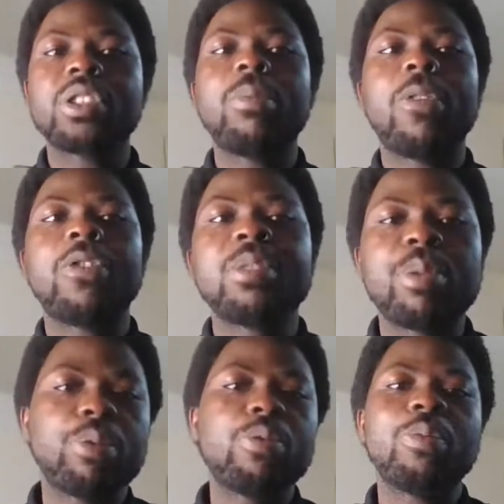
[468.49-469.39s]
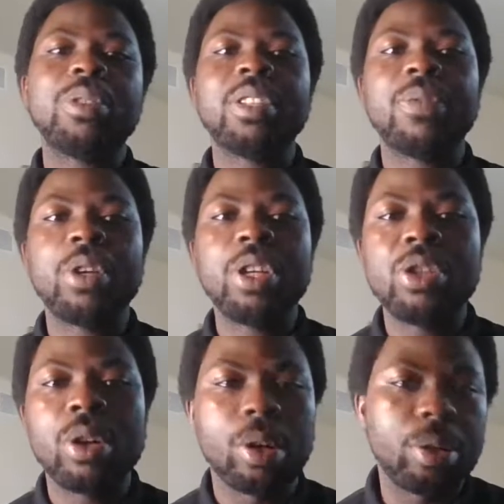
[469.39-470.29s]
some of these people will be reviewing
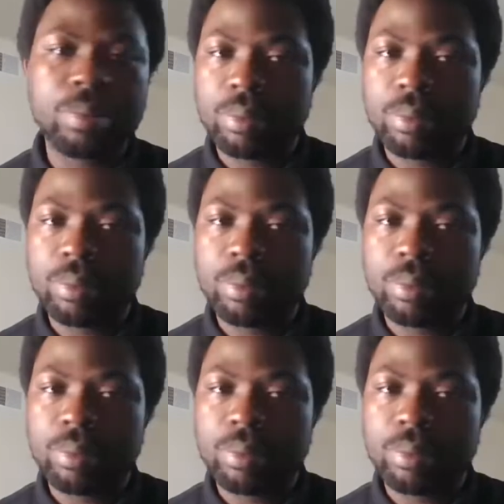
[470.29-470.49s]
your